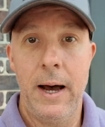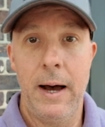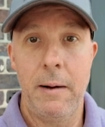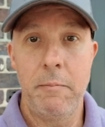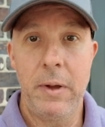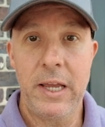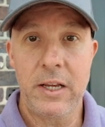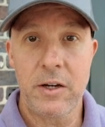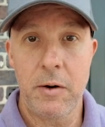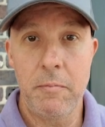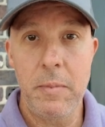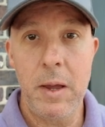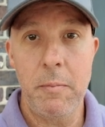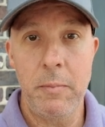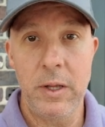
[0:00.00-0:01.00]
uh, make
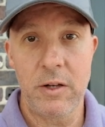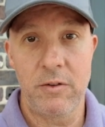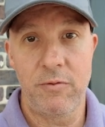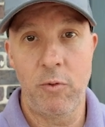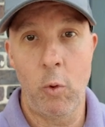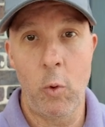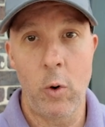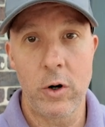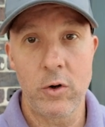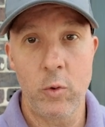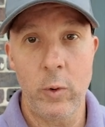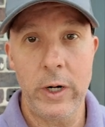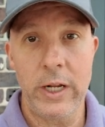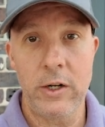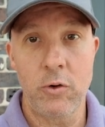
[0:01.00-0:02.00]
commitments for
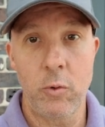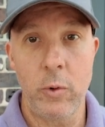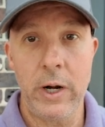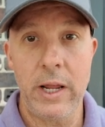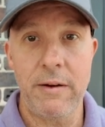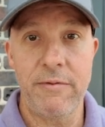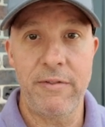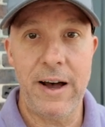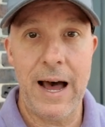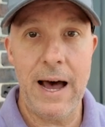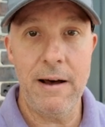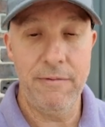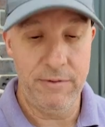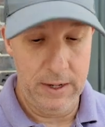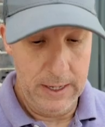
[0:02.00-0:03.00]

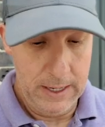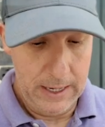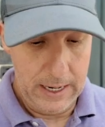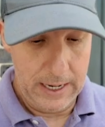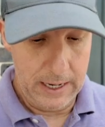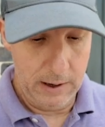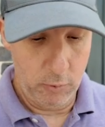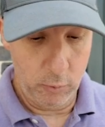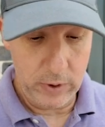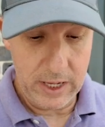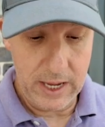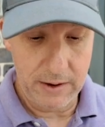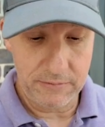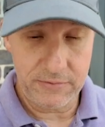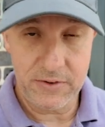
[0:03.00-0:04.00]
2025. Uh,
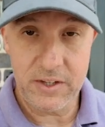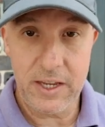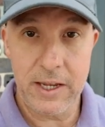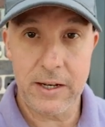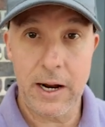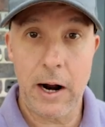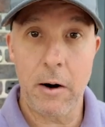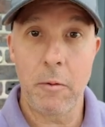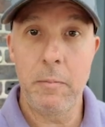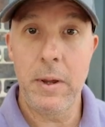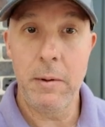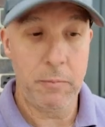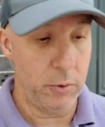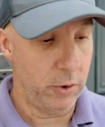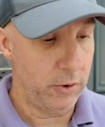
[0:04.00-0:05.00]
we have sent our
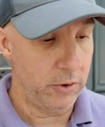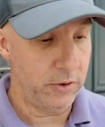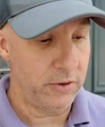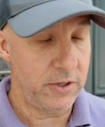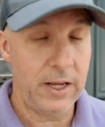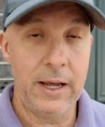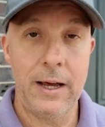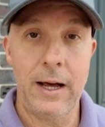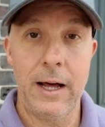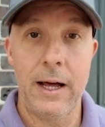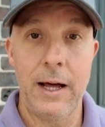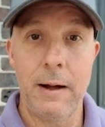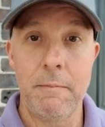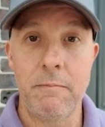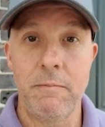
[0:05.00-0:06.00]
members
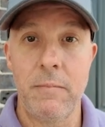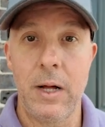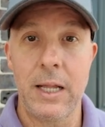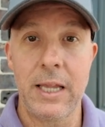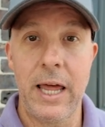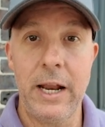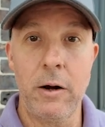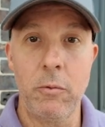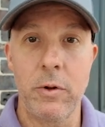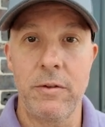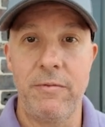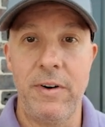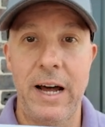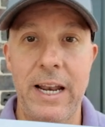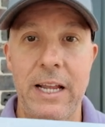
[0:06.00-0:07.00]
um, a letter
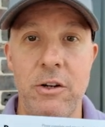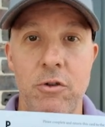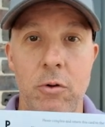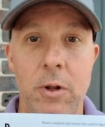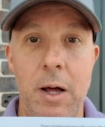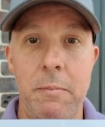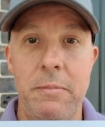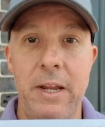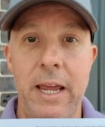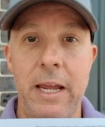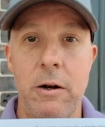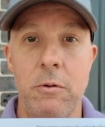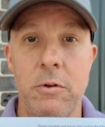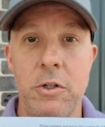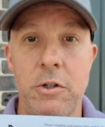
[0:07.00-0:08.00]
with financial
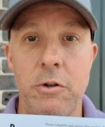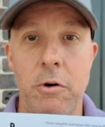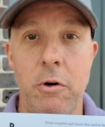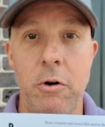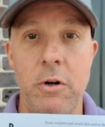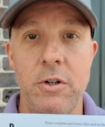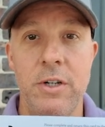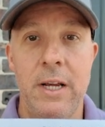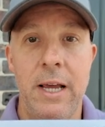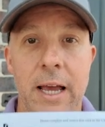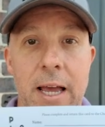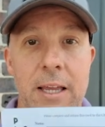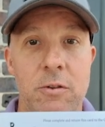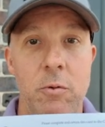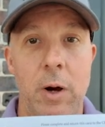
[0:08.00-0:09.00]
update on the church
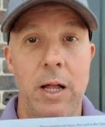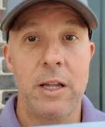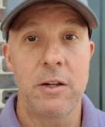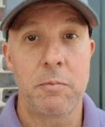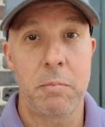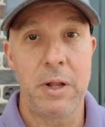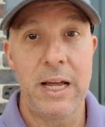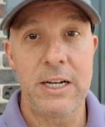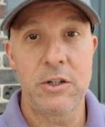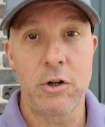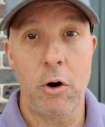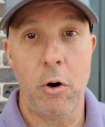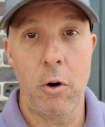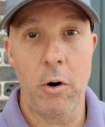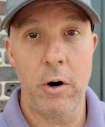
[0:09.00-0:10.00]
as well as
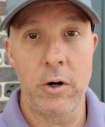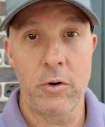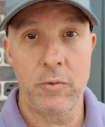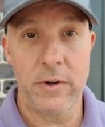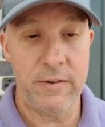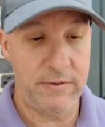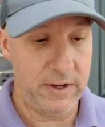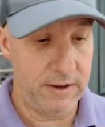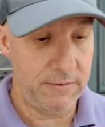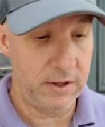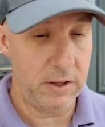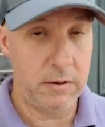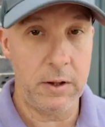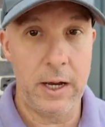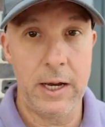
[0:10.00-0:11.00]
pledge cards. We've
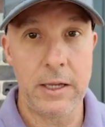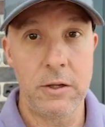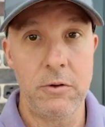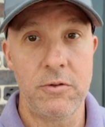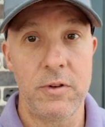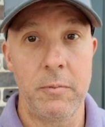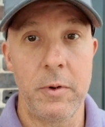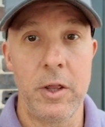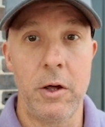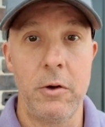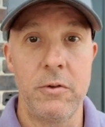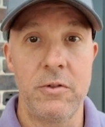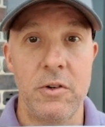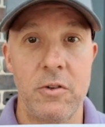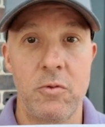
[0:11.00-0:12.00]
given uh, you some of
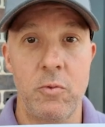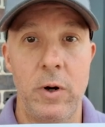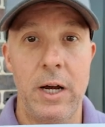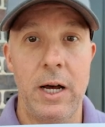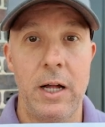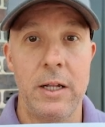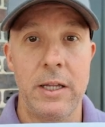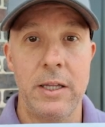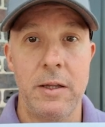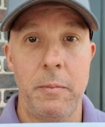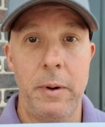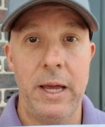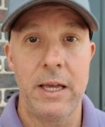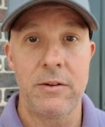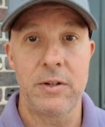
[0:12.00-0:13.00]
those as well in
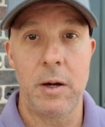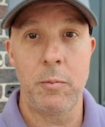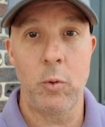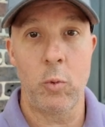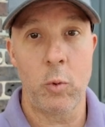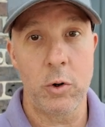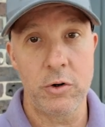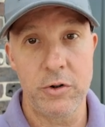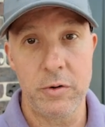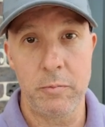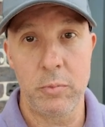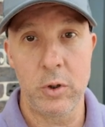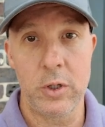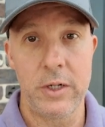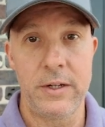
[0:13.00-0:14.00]
the past couple
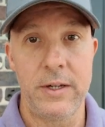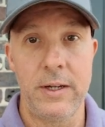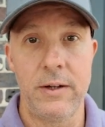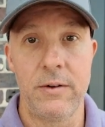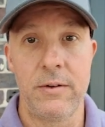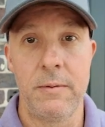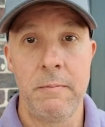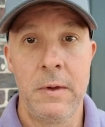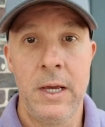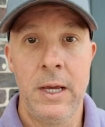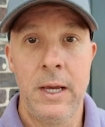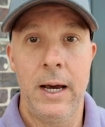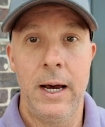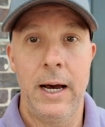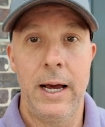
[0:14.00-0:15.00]
worship bulletins,
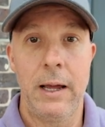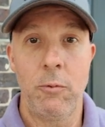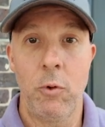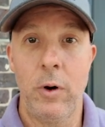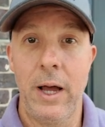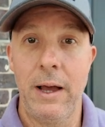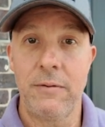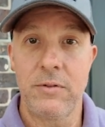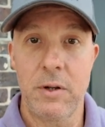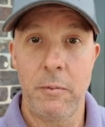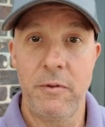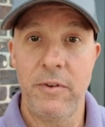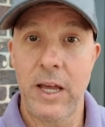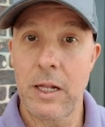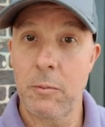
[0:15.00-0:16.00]
uh, and we'll have
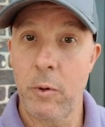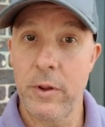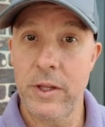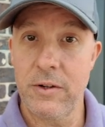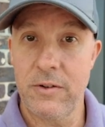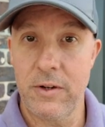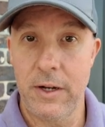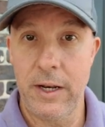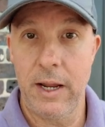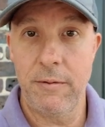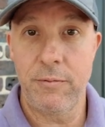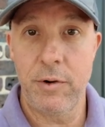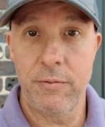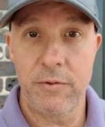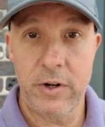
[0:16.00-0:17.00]
some available this Sunday
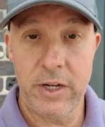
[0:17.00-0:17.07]
if you